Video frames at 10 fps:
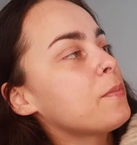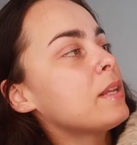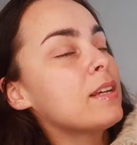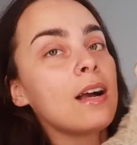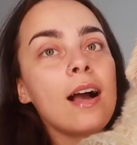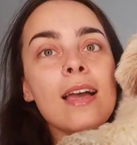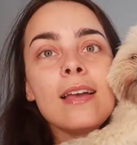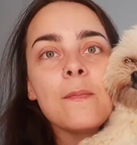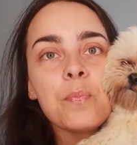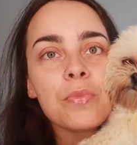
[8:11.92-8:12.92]
me to cut
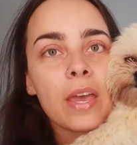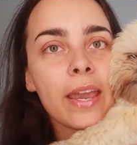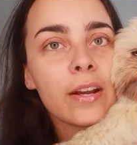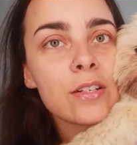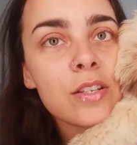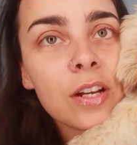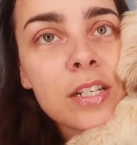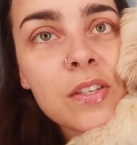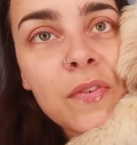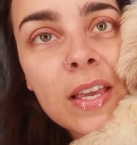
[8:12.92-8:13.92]
the hairs on
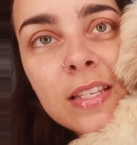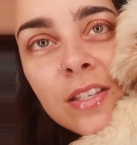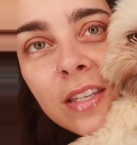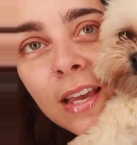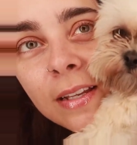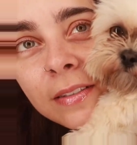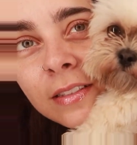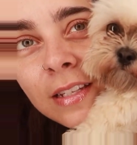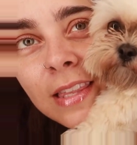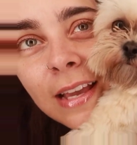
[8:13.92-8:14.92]
his face. Look at that.
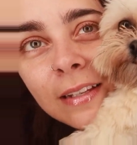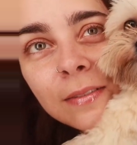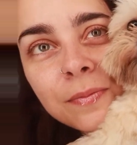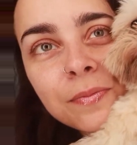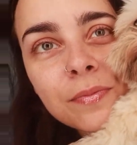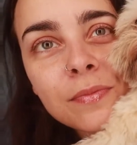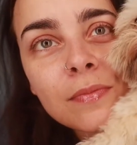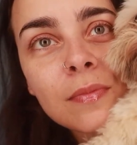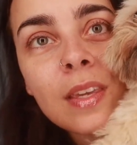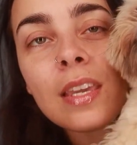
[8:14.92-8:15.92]
Look at that.
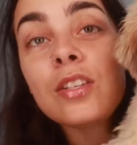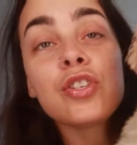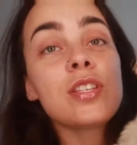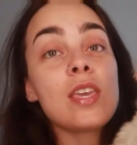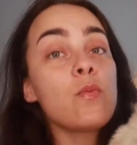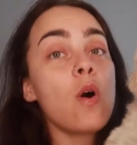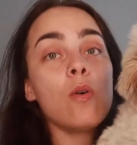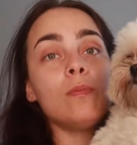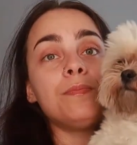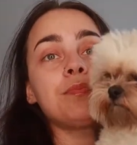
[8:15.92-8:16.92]
He just, he
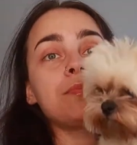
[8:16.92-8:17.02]
won't.